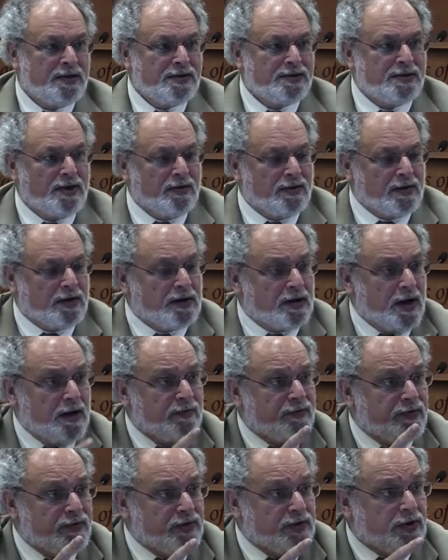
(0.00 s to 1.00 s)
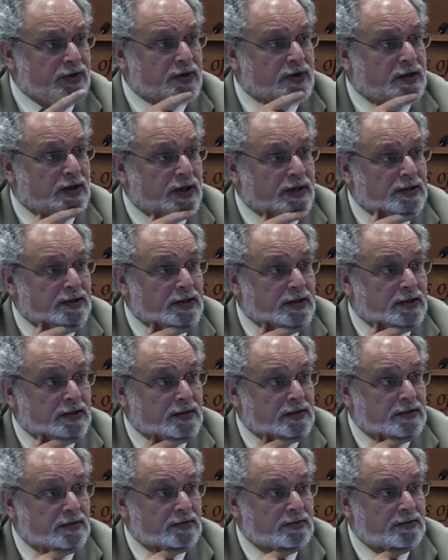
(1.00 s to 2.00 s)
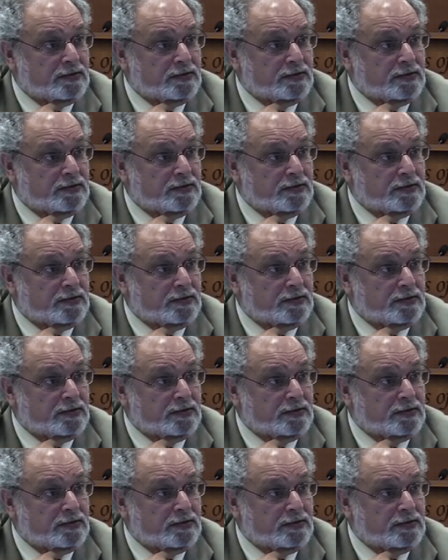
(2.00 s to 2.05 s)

So Comfort, you're collecting